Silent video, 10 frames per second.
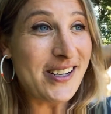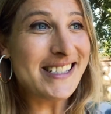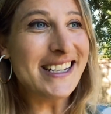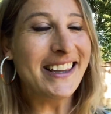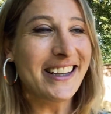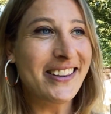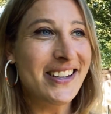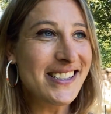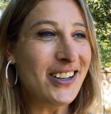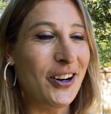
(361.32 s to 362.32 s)
first day that
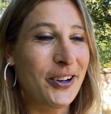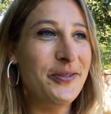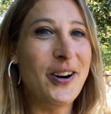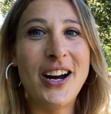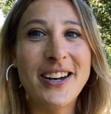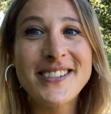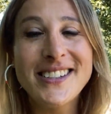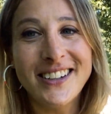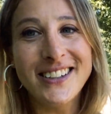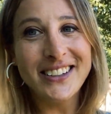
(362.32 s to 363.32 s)
this car
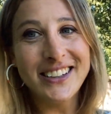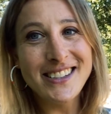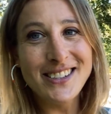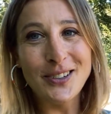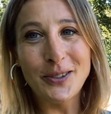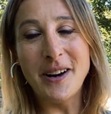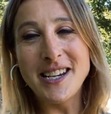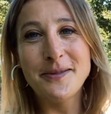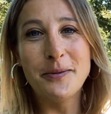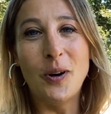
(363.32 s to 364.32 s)
arrives, I took it to a
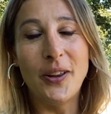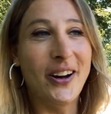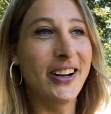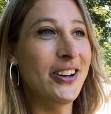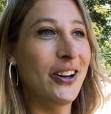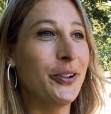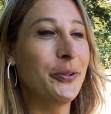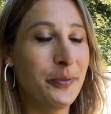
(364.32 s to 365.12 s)
reservoir that I know.